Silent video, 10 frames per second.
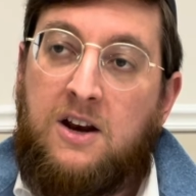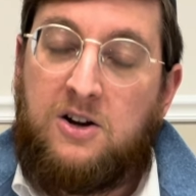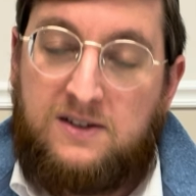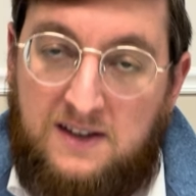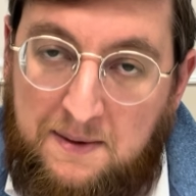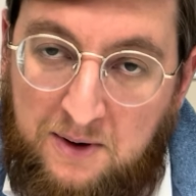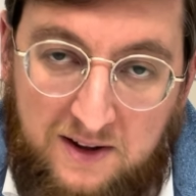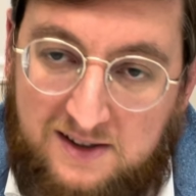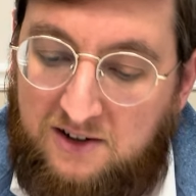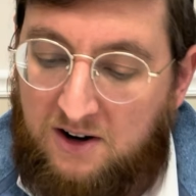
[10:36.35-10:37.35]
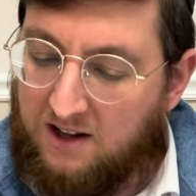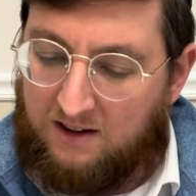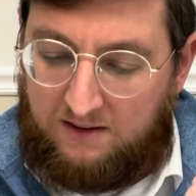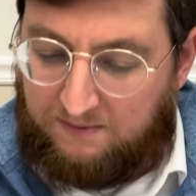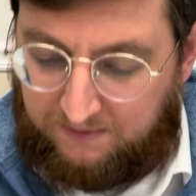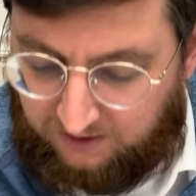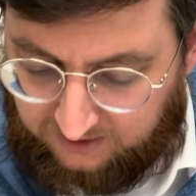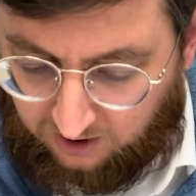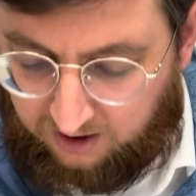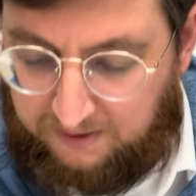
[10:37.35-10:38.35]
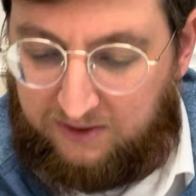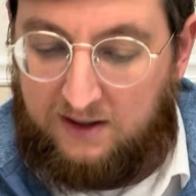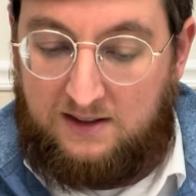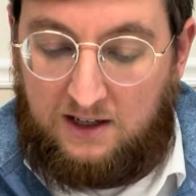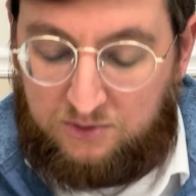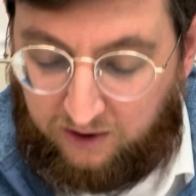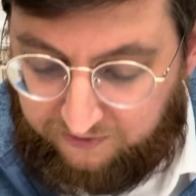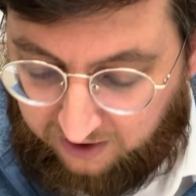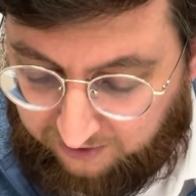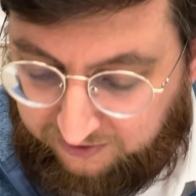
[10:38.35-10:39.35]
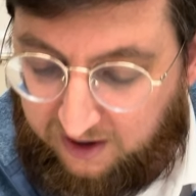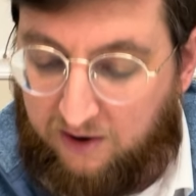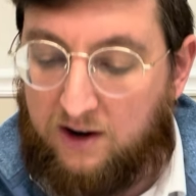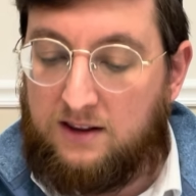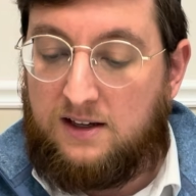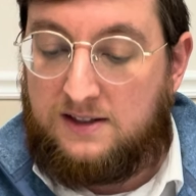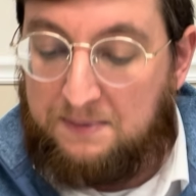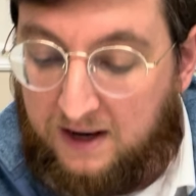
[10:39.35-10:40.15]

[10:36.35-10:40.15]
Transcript: Nose be'ol, these are all, we could talk about these, each one for half an hour at least.